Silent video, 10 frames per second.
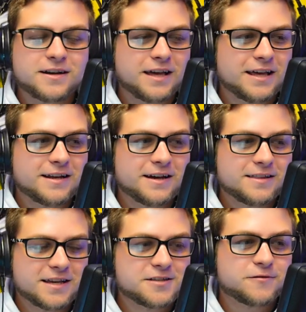And uh,
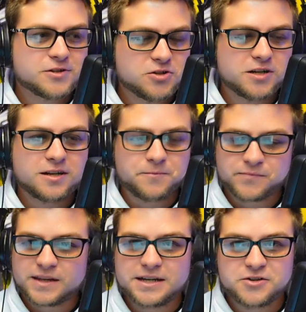thanks for tuning in.
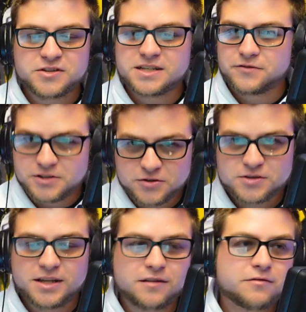I do this every
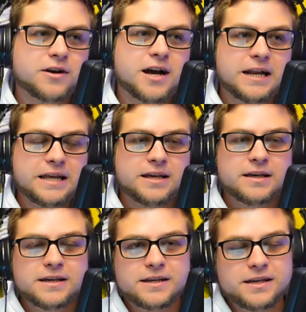Tuesday and Friday,
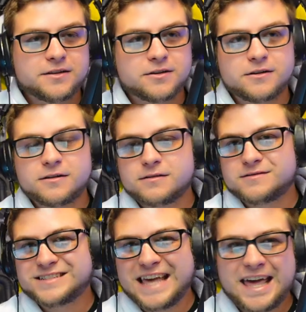either
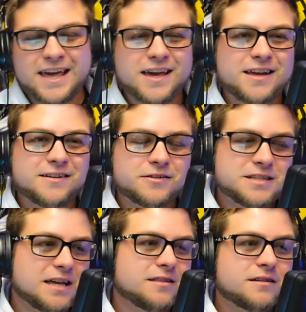10 or
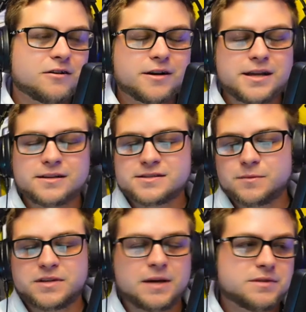10.30 and
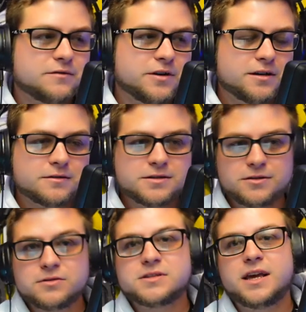sometimes every other
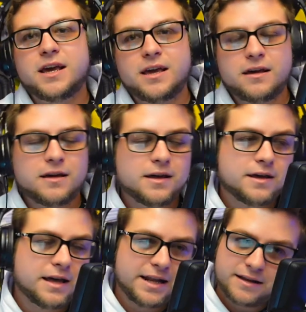Tuesday
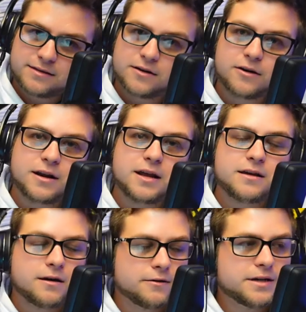at
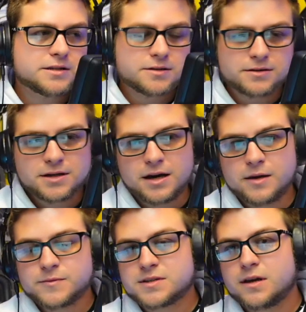8.30, all Eastern
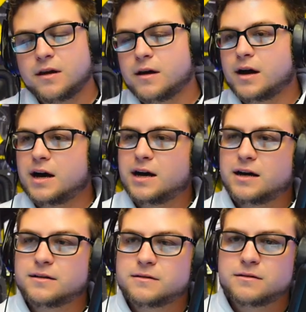times.
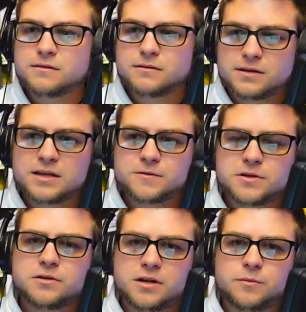Uh, thanks for
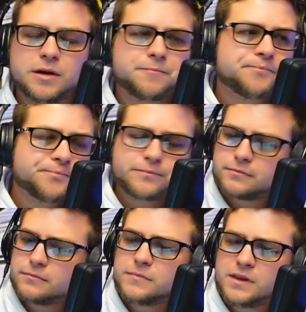tuning in, man.
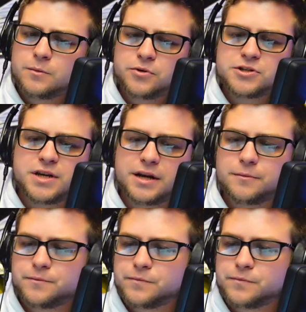Appreciate it.